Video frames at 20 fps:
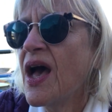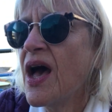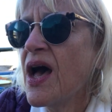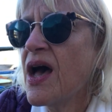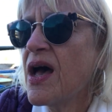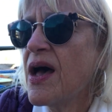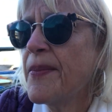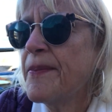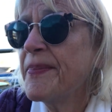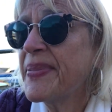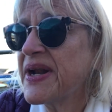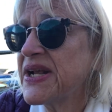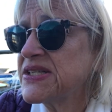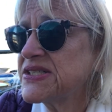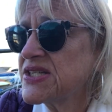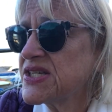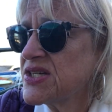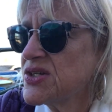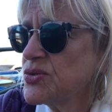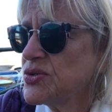but I'll
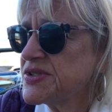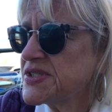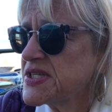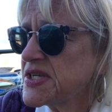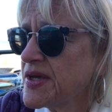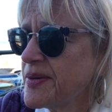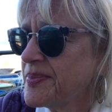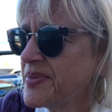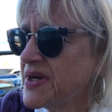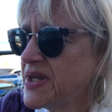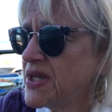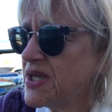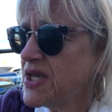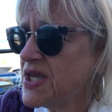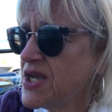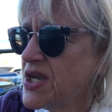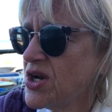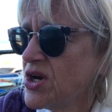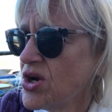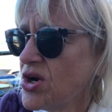tell you what's happening
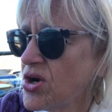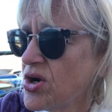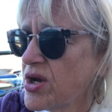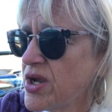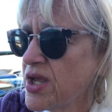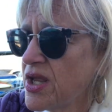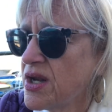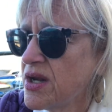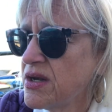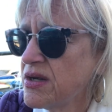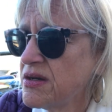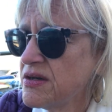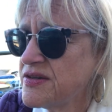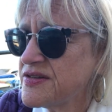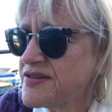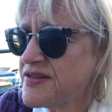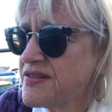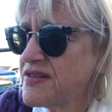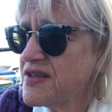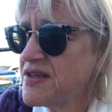here, and
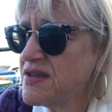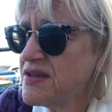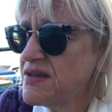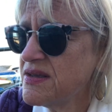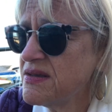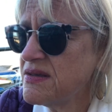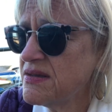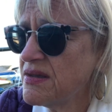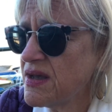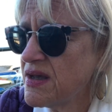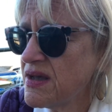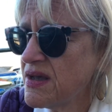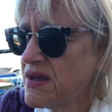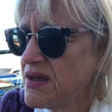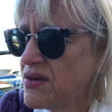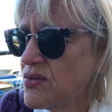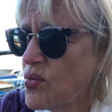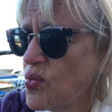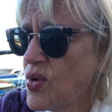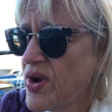the
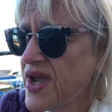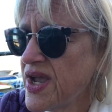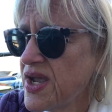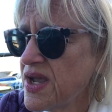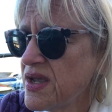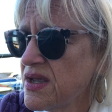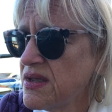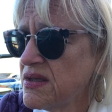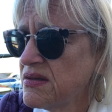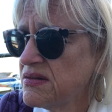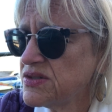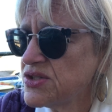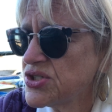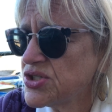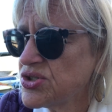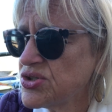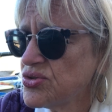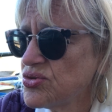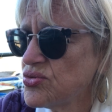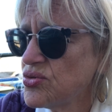way
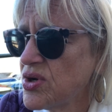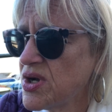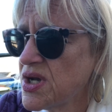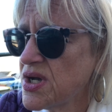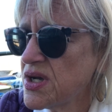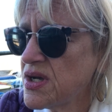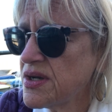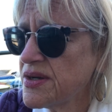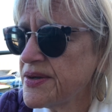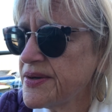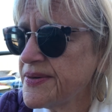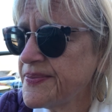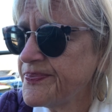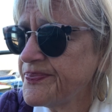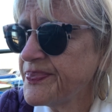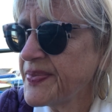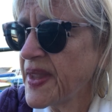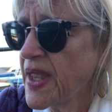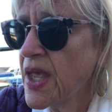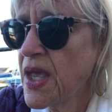to
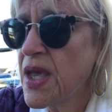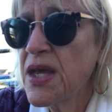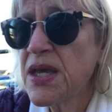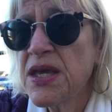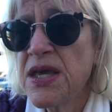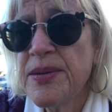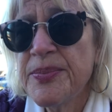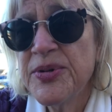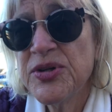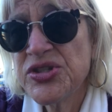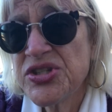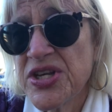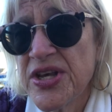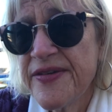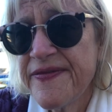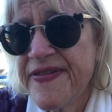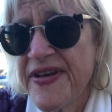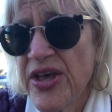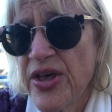keep yourself